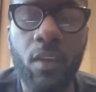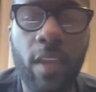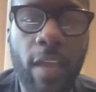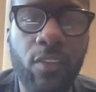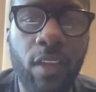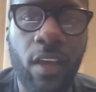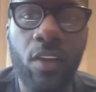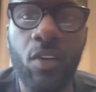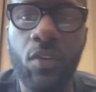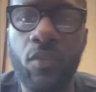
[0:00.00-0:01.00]
you can actually
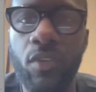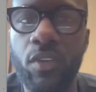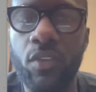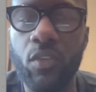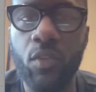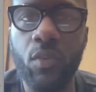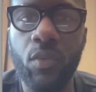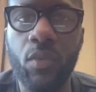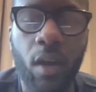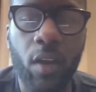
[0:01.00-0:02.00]
head over
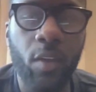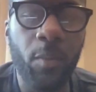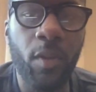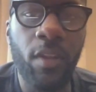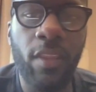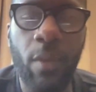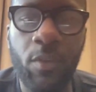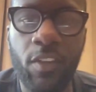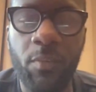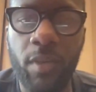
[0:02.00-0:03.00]
to our community that we
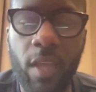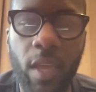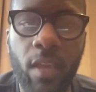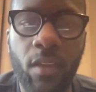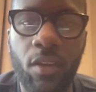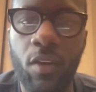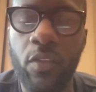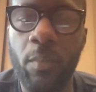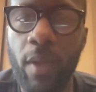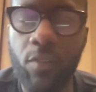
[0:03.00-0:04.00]
just began
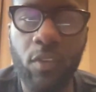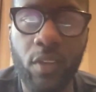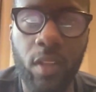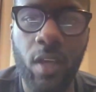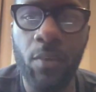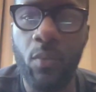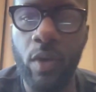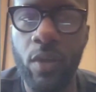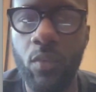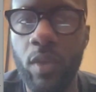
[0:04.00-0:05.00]
called the Pentridge Club,
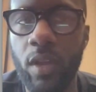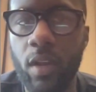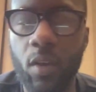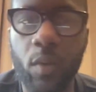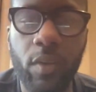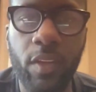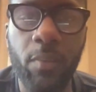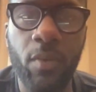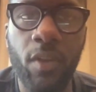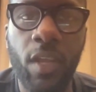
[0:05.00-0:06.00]
where we are going
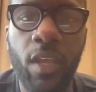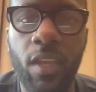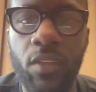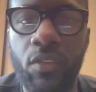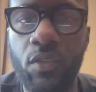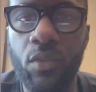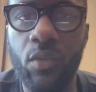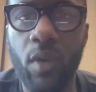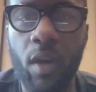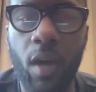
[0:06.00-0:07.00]
deeper
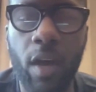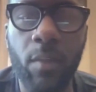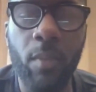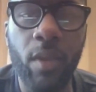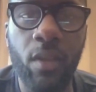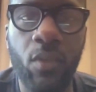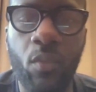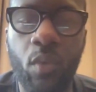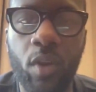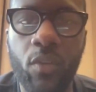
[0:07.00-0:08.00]
into automated
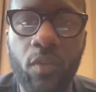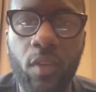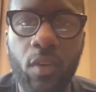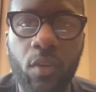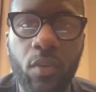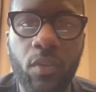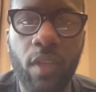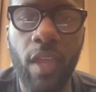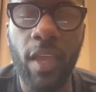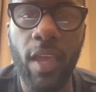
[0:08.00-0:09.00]
workflows,
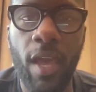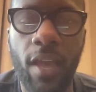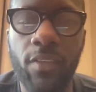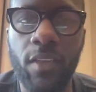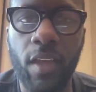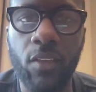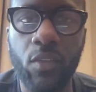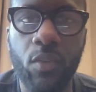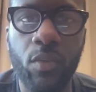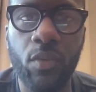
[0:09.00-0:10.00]
AI, tech
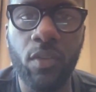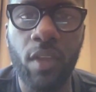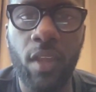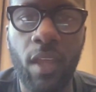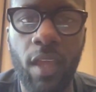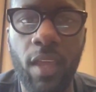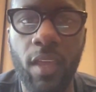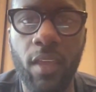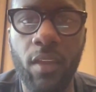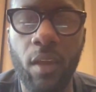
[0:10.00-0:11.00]
tools,
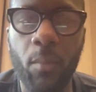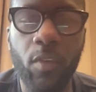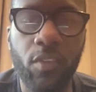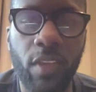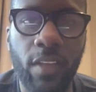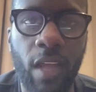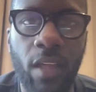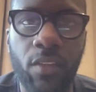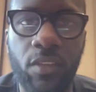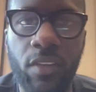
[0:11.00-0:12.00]
and emerging
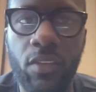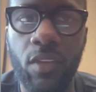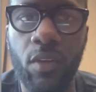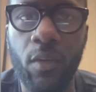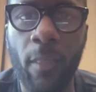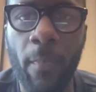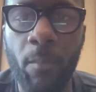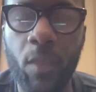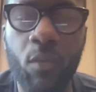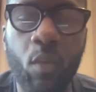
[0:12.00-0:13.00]
technologies. So
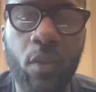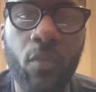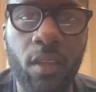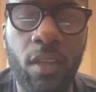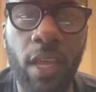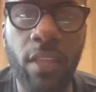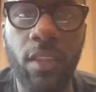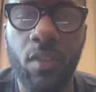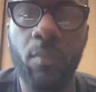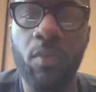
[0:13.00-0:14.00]
if you want to get
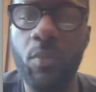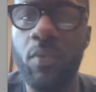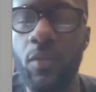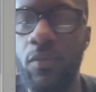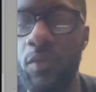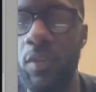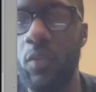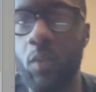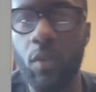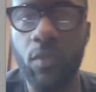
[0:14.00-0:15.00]
the blueprint for
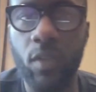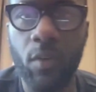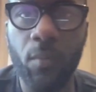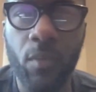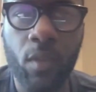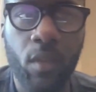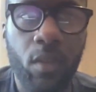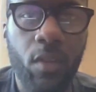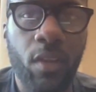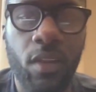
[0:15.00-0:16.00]
this workflow,
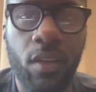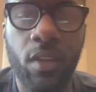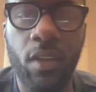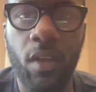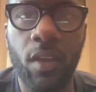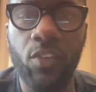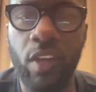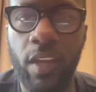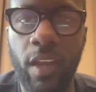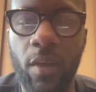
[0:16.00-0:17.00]
you can
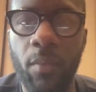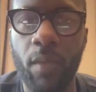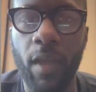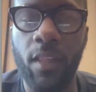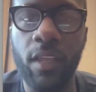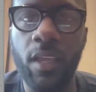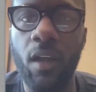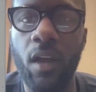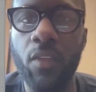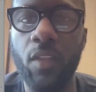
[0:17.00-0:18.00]
check it out by
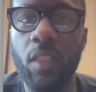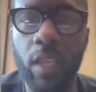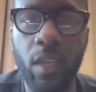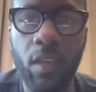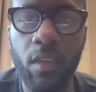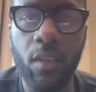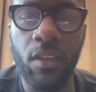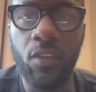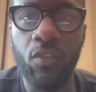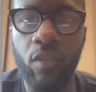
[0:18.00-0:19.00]
clicking on the link in the
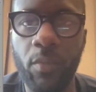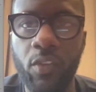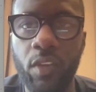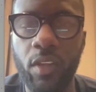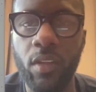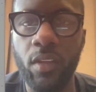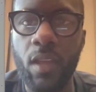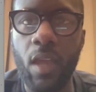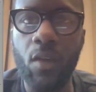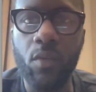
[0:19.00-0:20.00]
description.
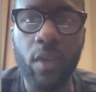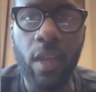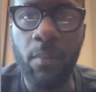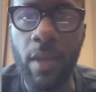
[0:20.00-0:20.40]
Now, getting